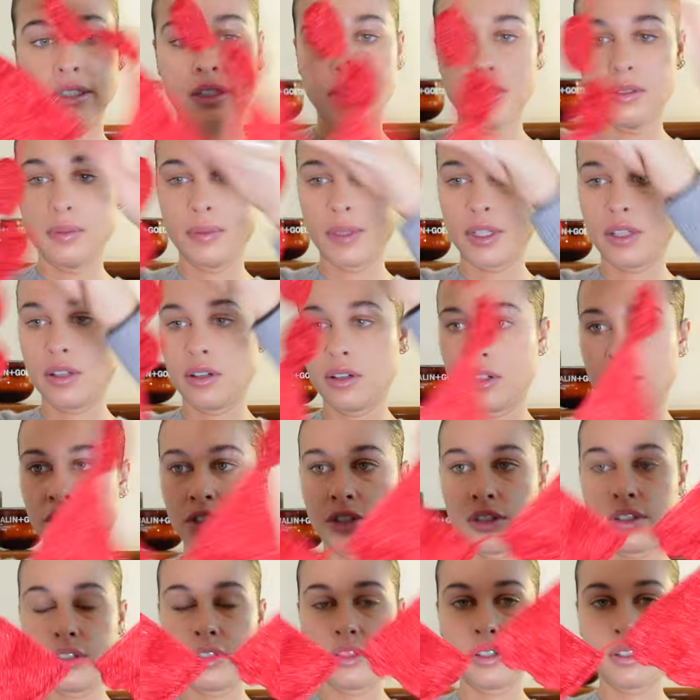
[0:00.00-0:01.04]
Oh my gosh.
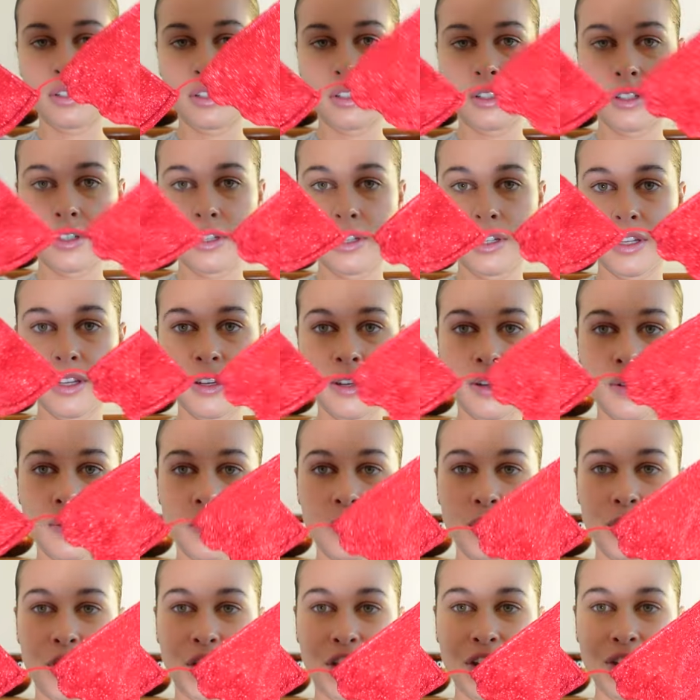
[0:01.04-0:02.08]

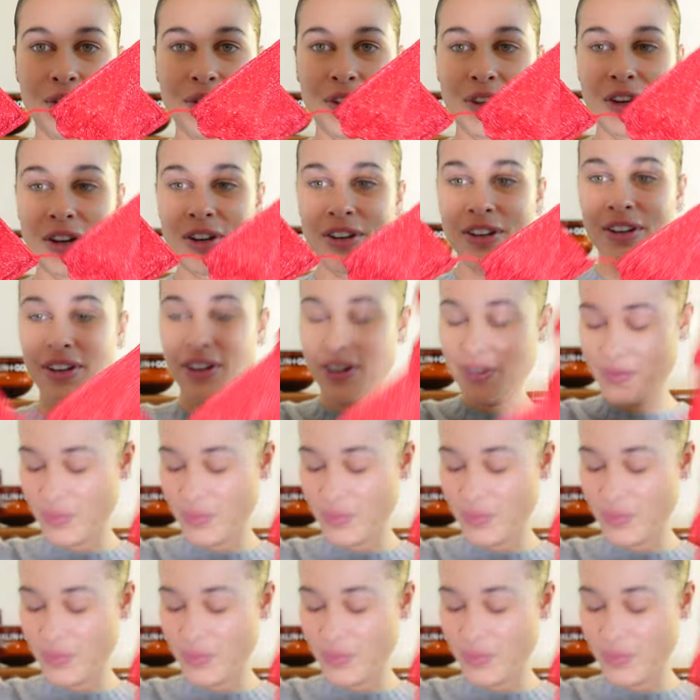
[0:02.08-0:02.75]
Cute though,